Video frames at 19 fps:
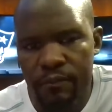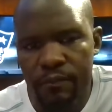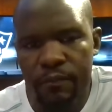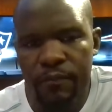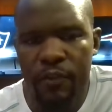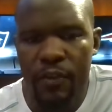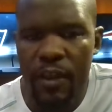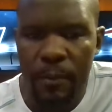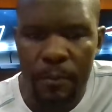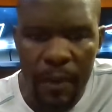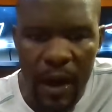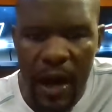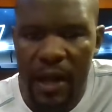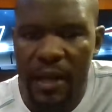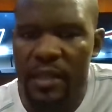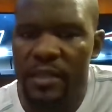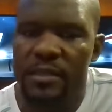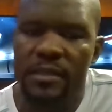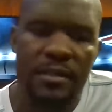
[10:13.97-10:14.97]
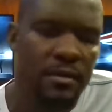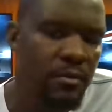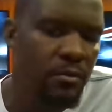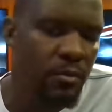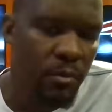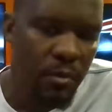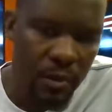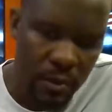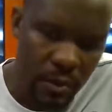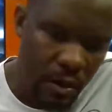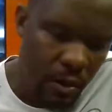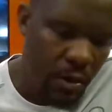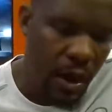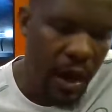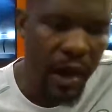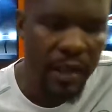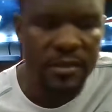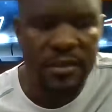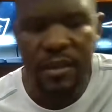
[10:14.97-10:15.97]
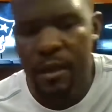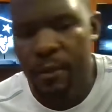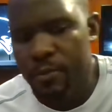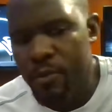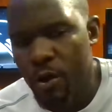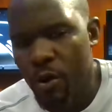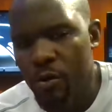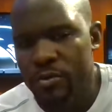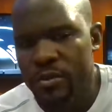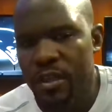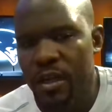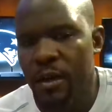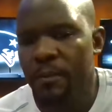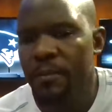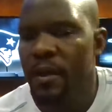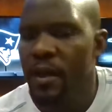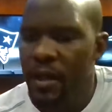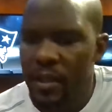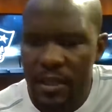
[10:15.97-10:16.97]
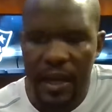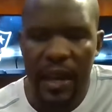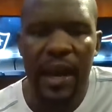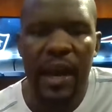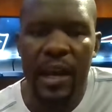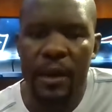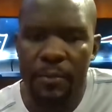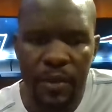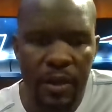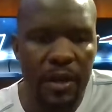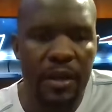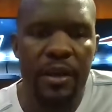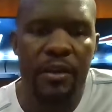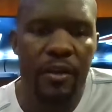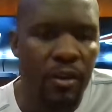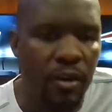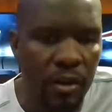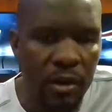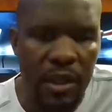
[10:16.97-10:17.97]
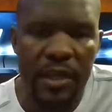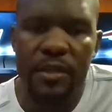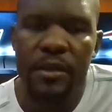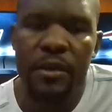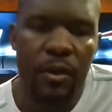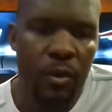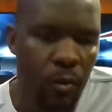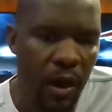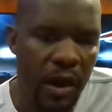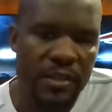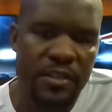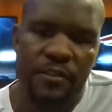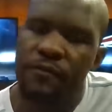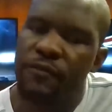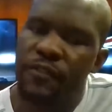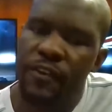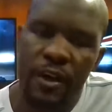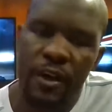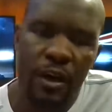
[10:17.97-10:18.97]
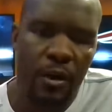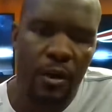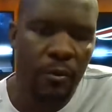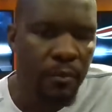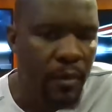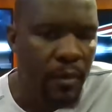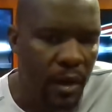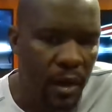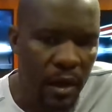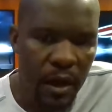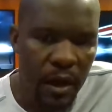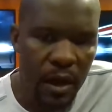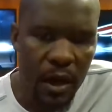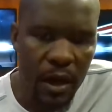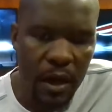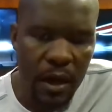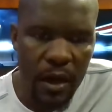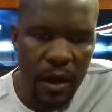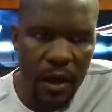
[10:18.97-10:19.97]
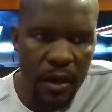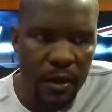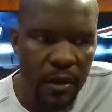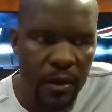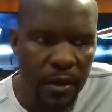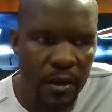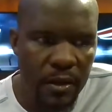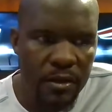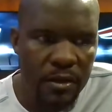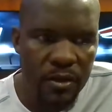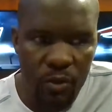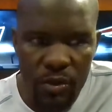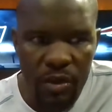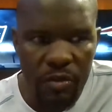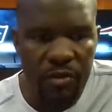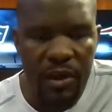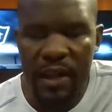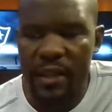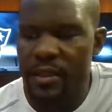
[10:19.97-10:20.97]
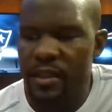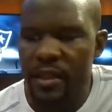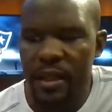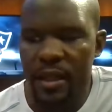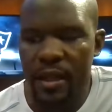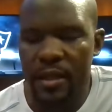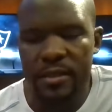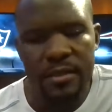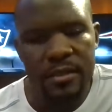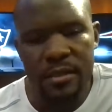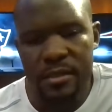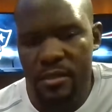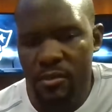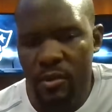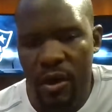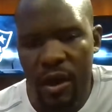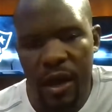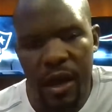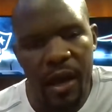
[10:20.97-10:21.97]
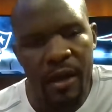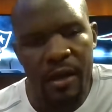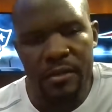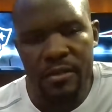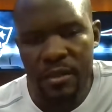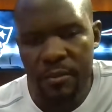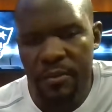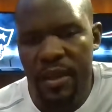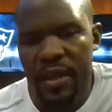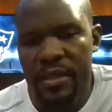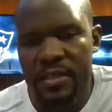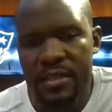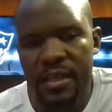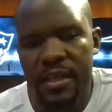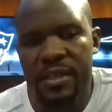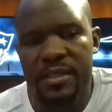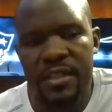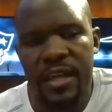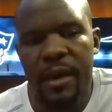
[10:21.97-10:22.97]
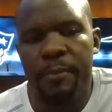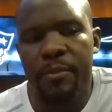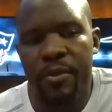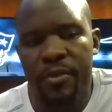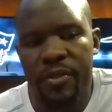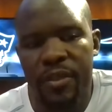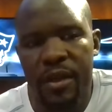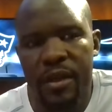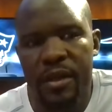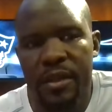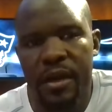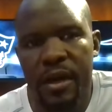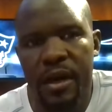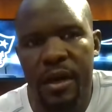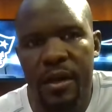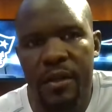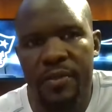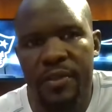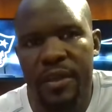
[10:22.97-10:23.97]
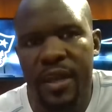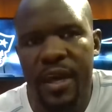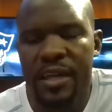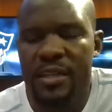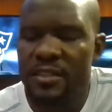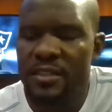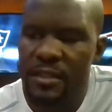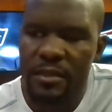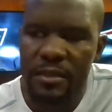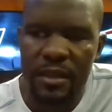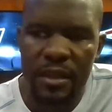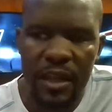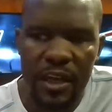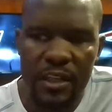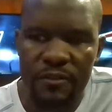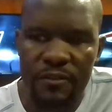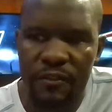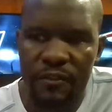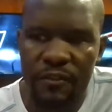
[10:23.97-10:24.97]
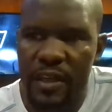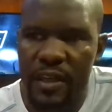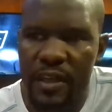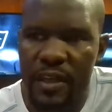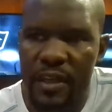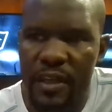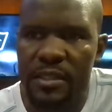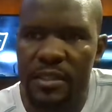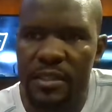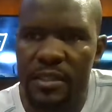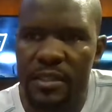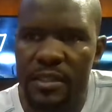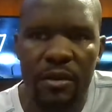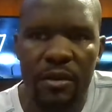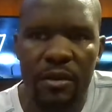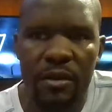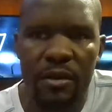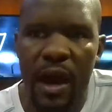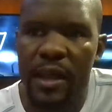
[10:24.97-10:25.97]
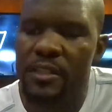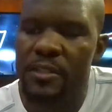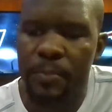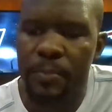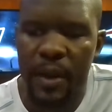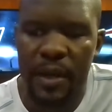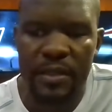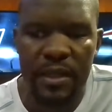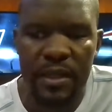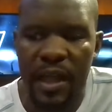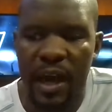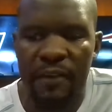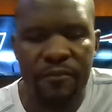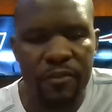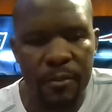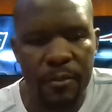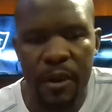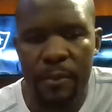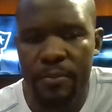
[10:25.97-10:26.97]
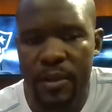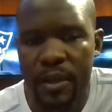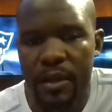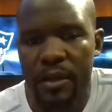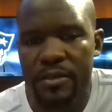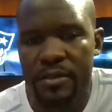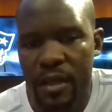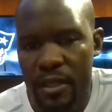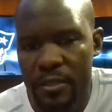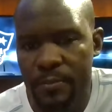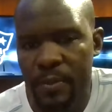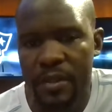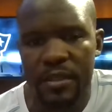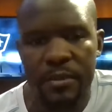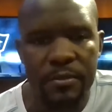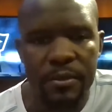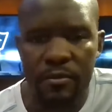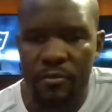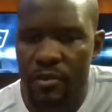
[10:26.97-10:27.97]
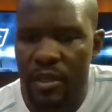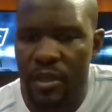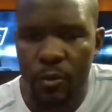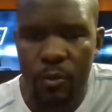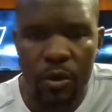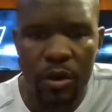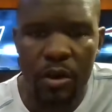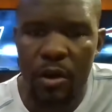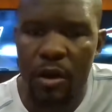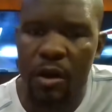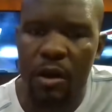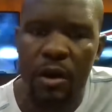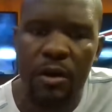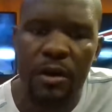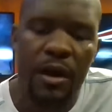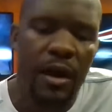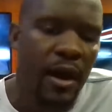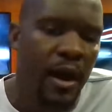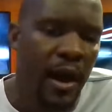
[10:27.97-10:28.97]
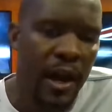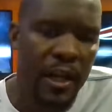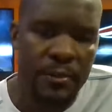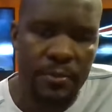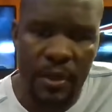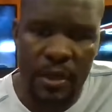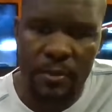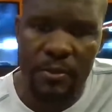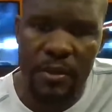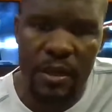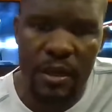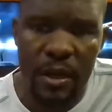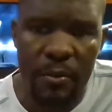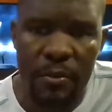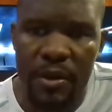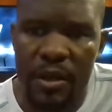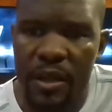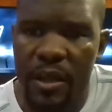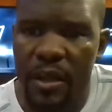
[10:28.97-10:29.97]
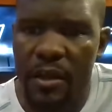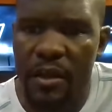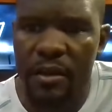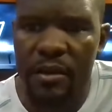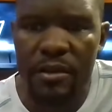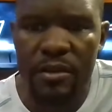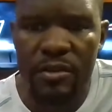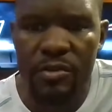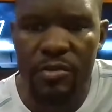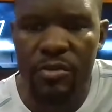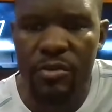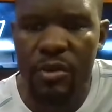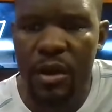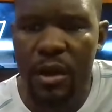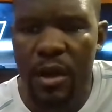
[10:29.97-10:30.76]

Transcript: for their bodies, hot tub, cold tub. Then I got to be in here early, watching film, uh, doing the right things. So to me, it's an example thing. The next phase is, I expect a lot from my players. I expect them to really work hard. I expect them to come in here and do,